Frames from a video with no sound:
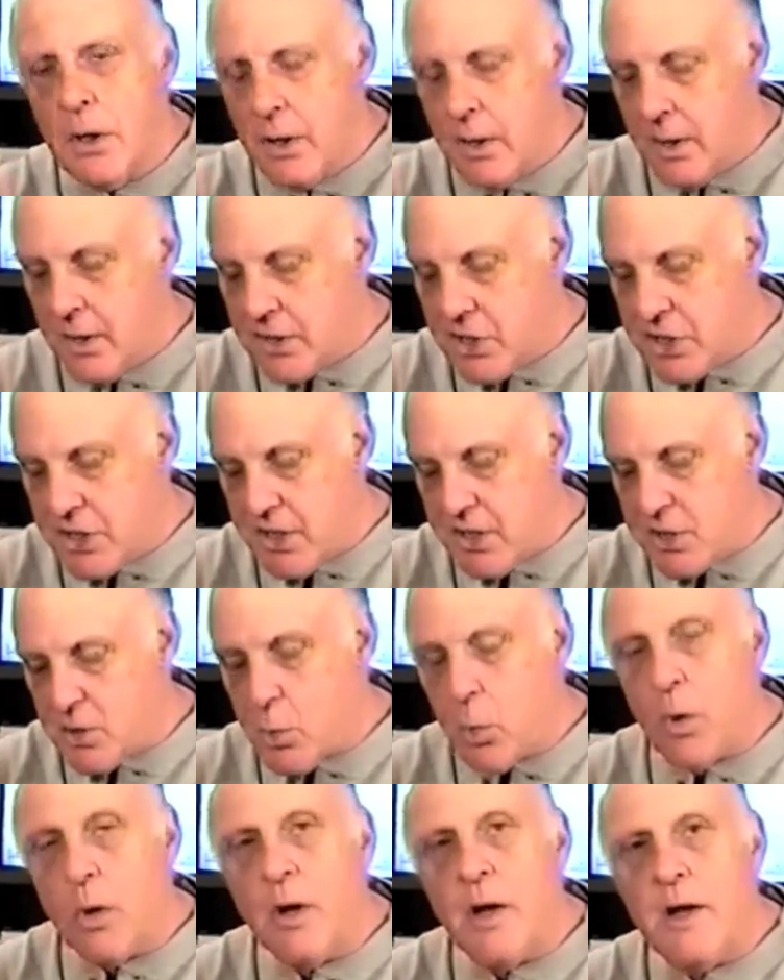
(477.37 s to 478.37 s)
It says,
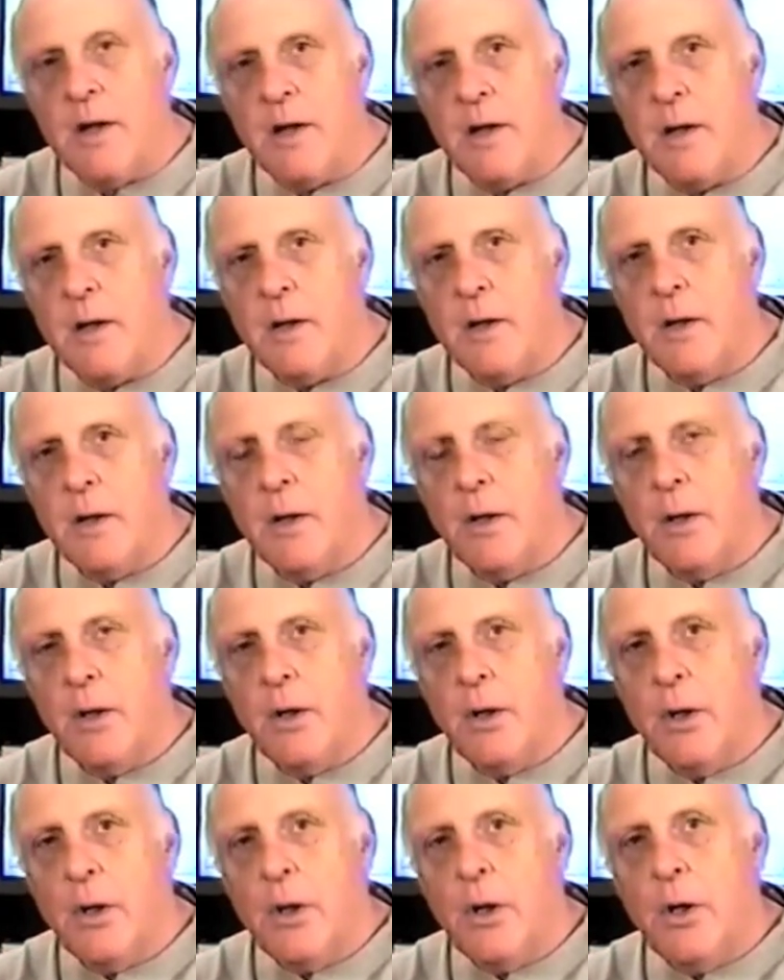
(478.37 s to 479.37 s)
one,
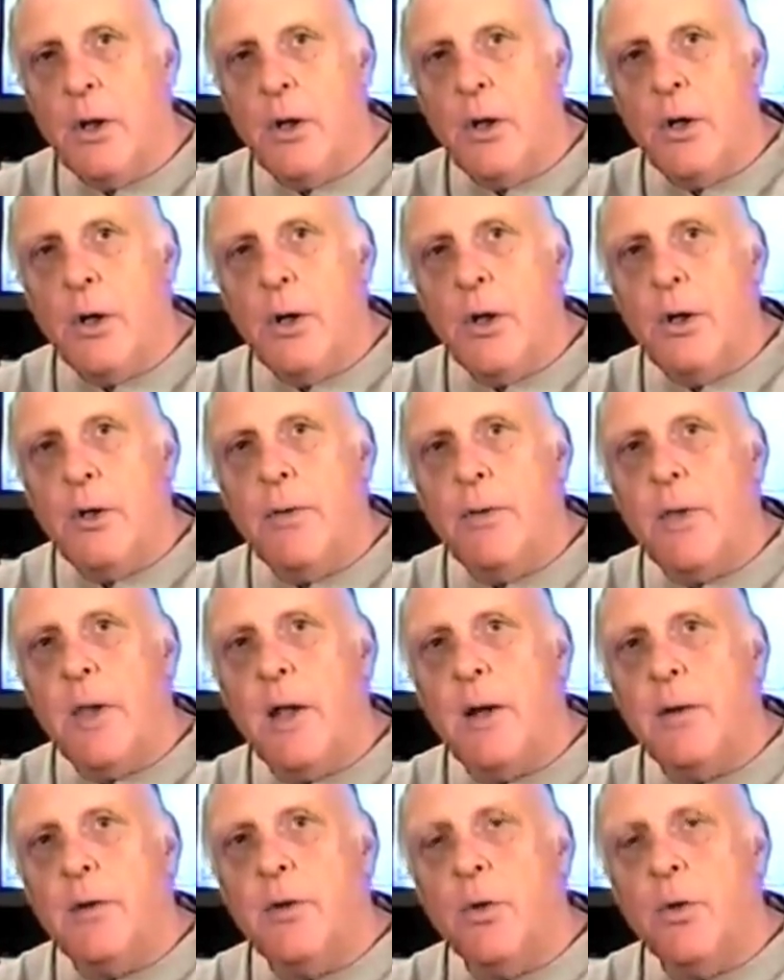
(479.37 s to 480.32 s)
that the